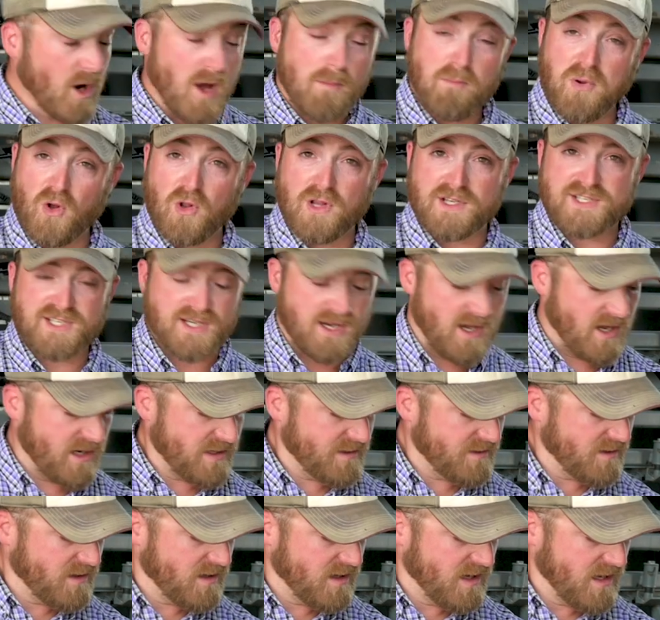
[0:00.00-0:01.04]
a bolus
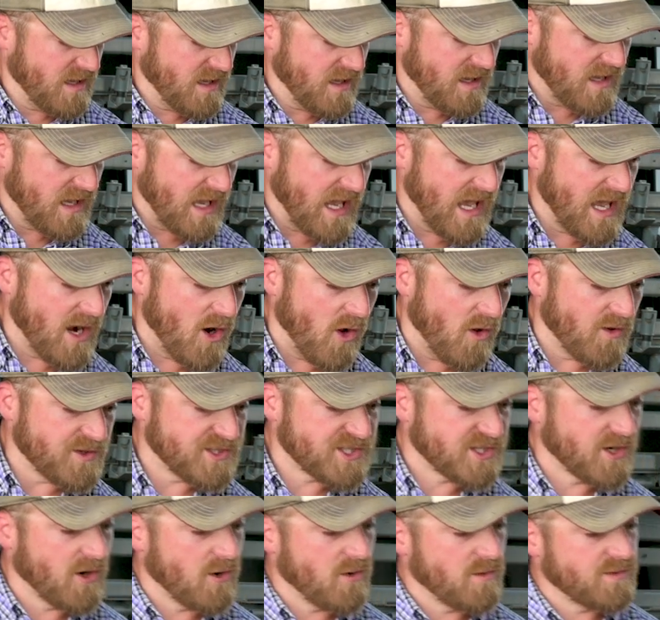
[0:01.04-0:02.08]
gun, and
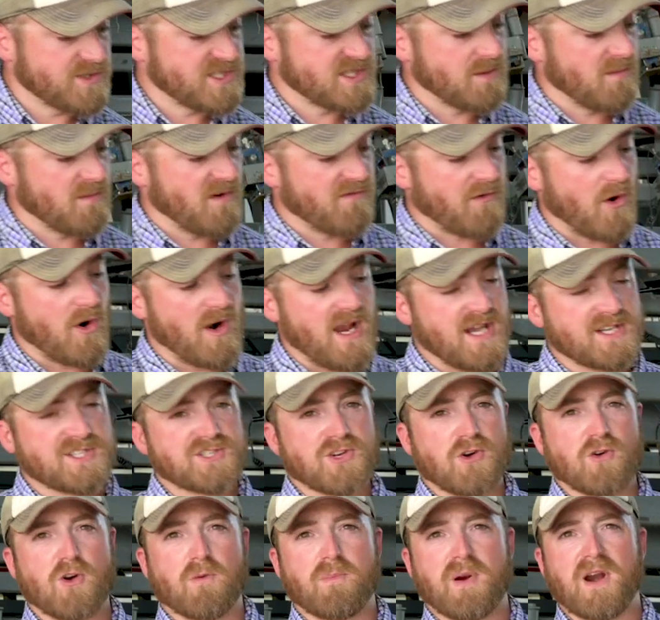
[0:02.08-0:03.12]
also some of our
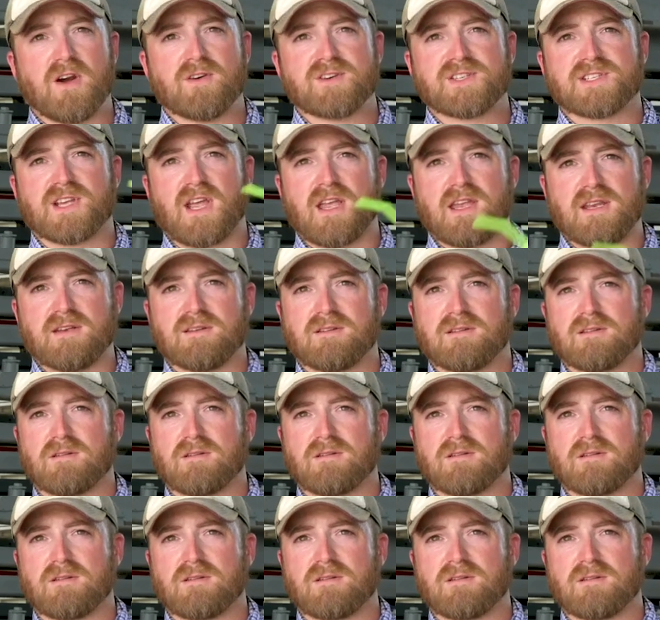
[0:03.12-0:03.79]
external parasite